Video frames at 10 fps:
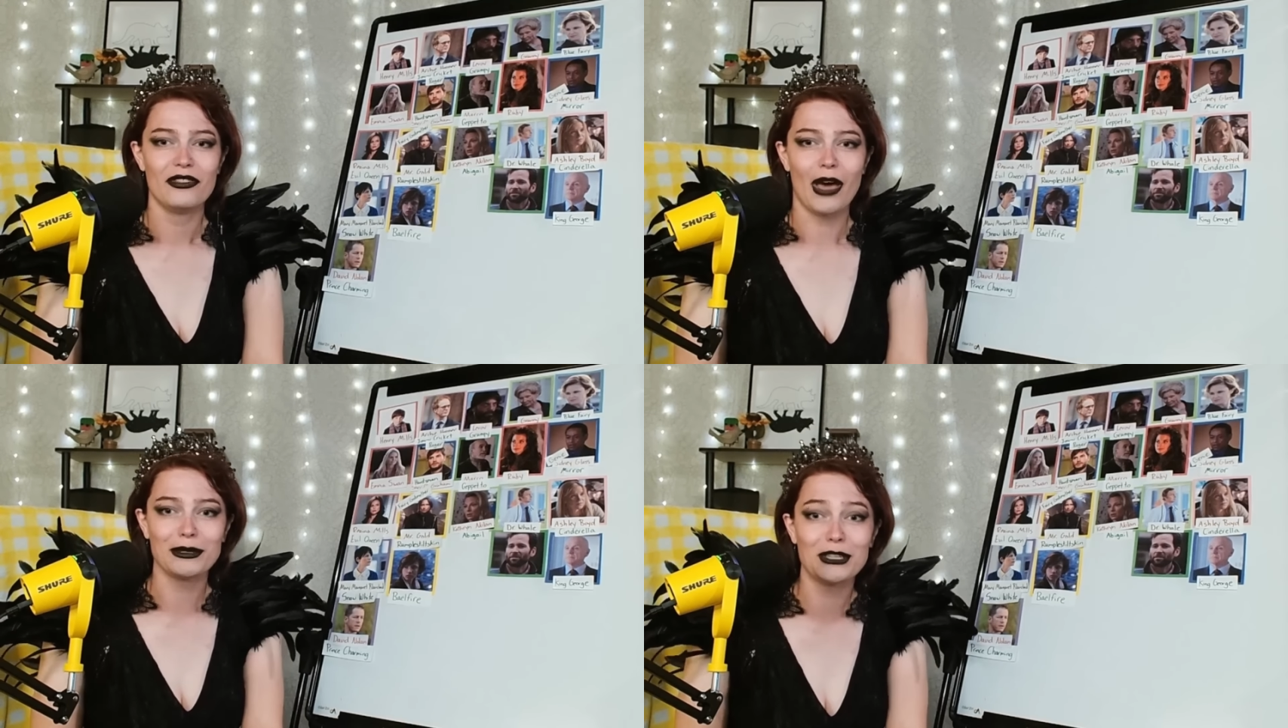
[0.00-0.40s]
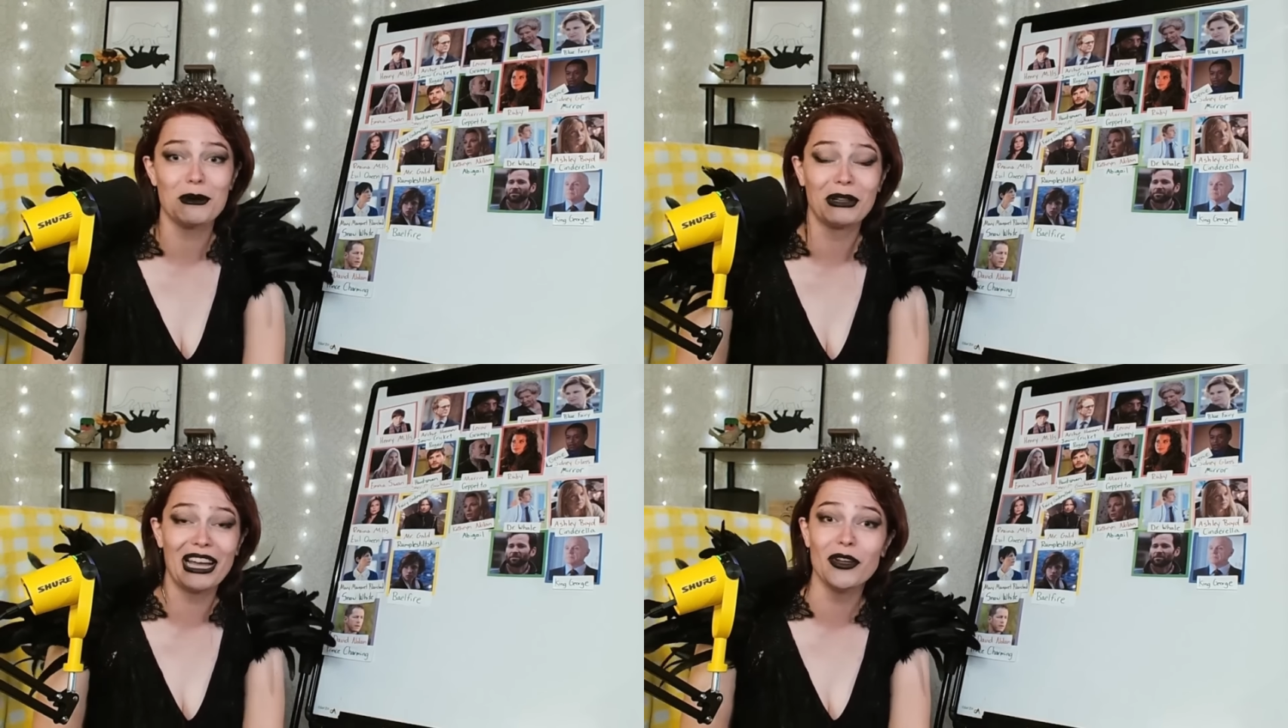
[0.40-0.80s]
That was her
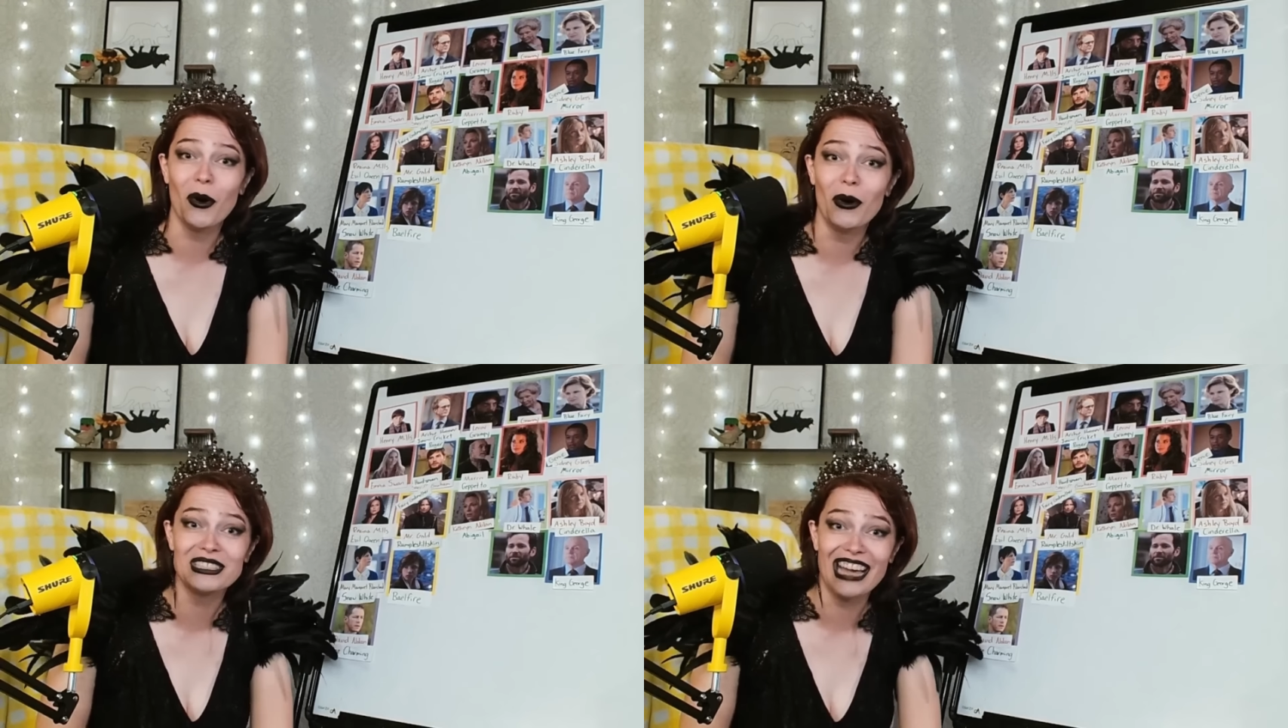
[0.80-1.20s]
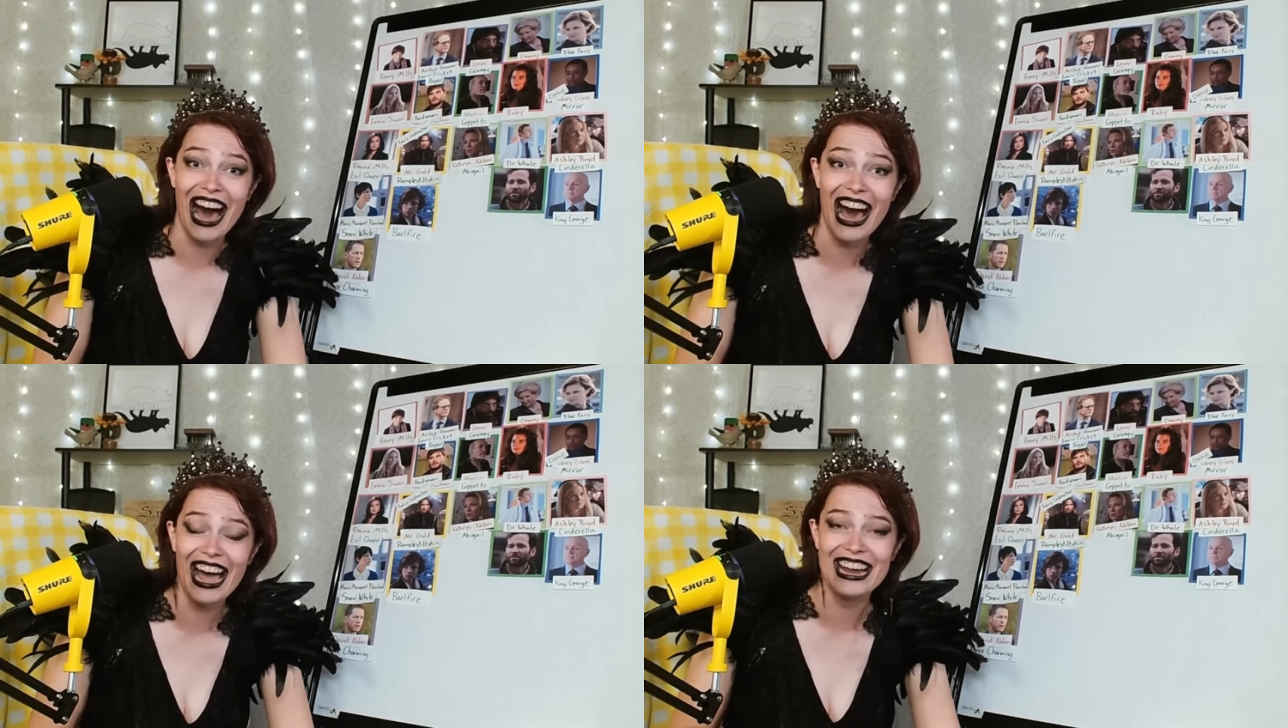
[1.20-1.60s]
plan the whole
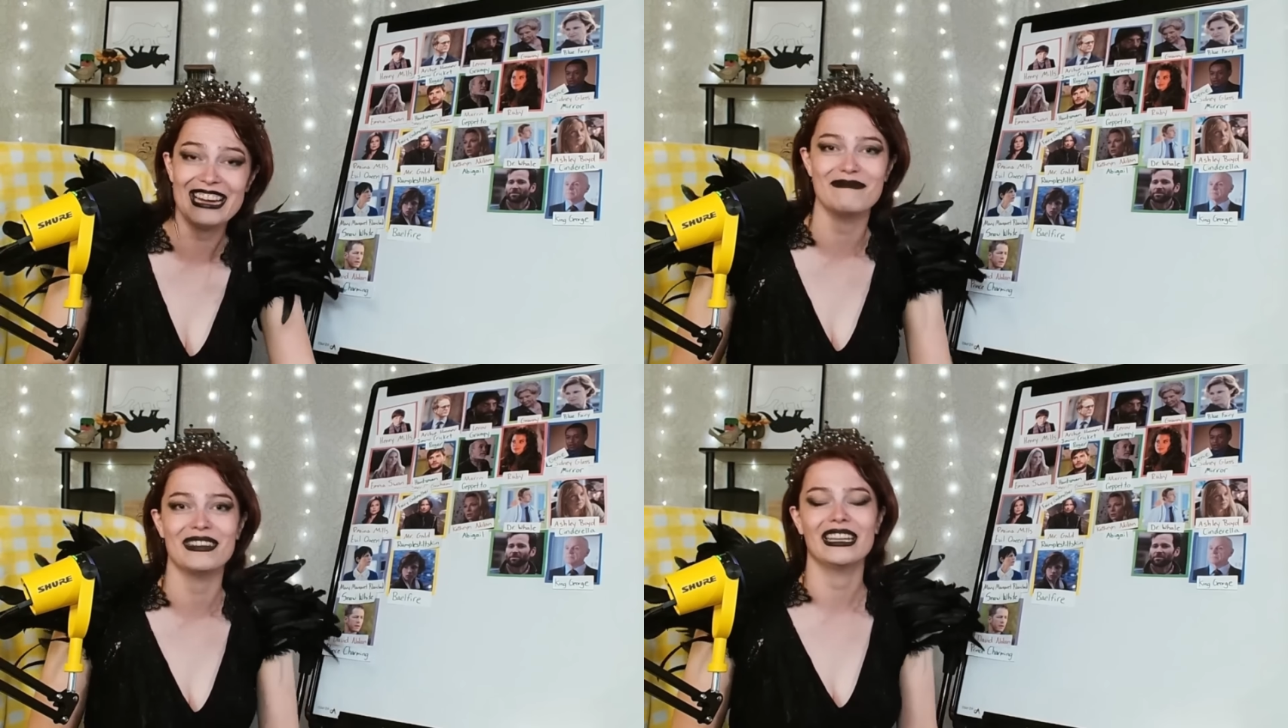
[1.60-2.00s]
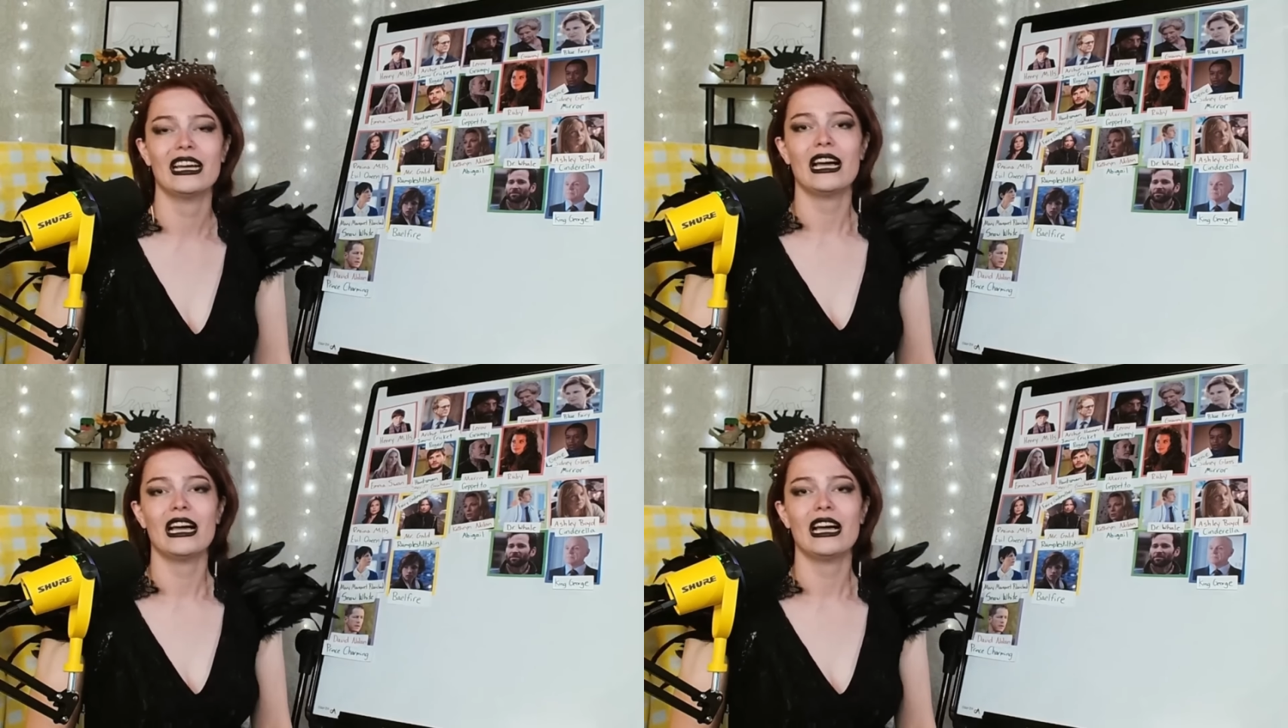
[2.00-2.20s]
time.